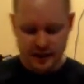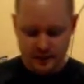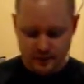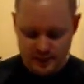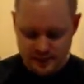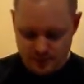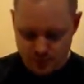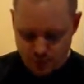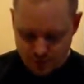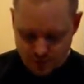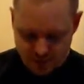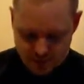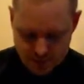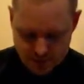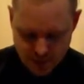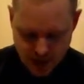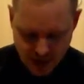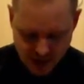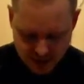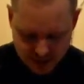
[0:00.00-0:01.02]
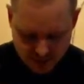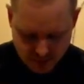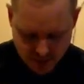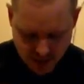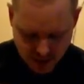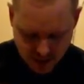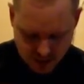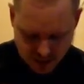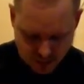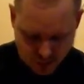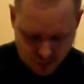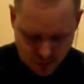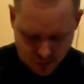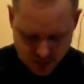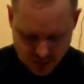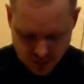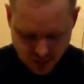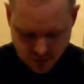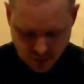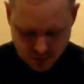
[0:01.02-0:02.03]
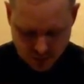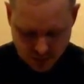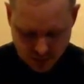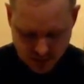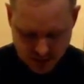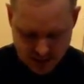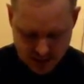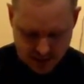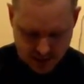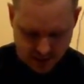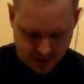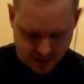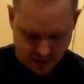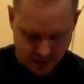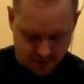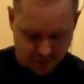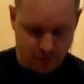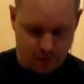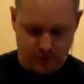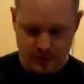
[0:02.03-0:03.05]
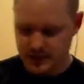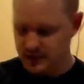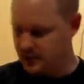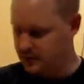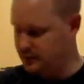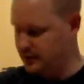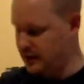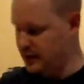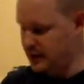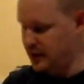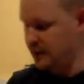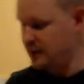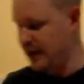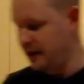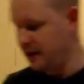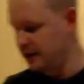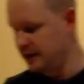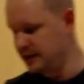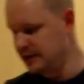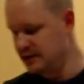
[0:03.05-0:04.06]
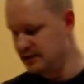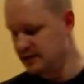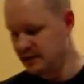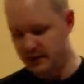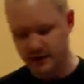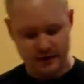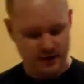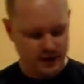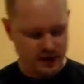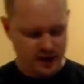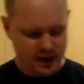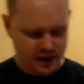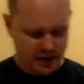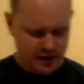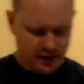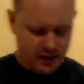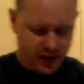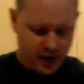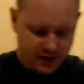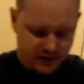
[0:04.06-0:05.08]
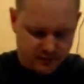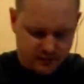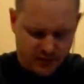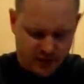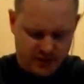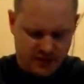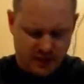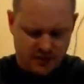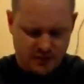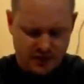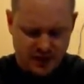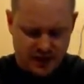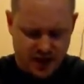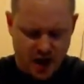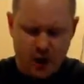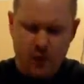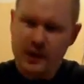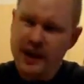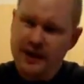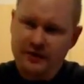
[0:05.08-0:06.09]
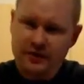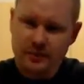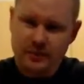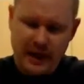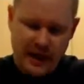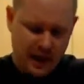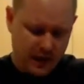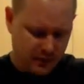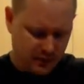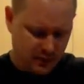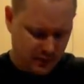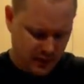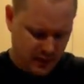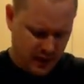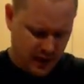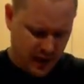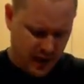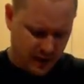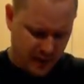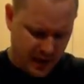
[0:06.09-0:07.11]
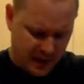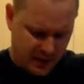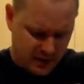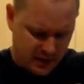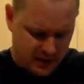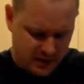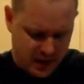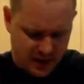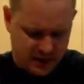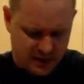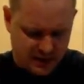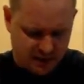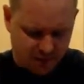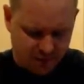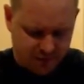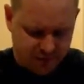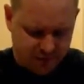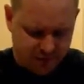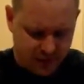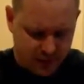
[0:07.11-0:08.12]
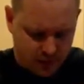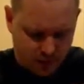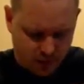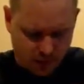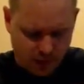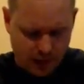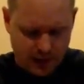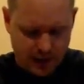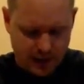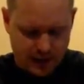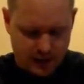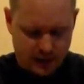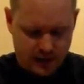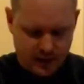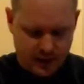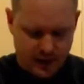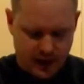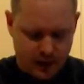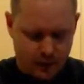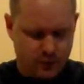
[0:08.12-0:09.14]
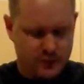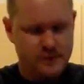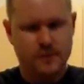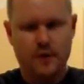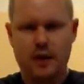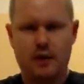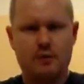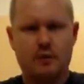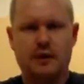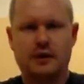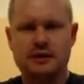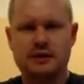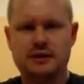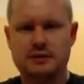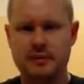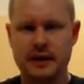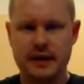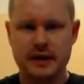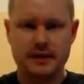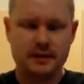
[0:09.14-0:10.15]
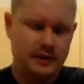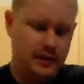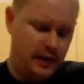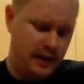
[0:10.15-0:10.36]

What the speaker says: was moving much, much more towards a focus on a couple of areas that, you know, I don't really know enough about, and didn't feel like it was where I wanted to be.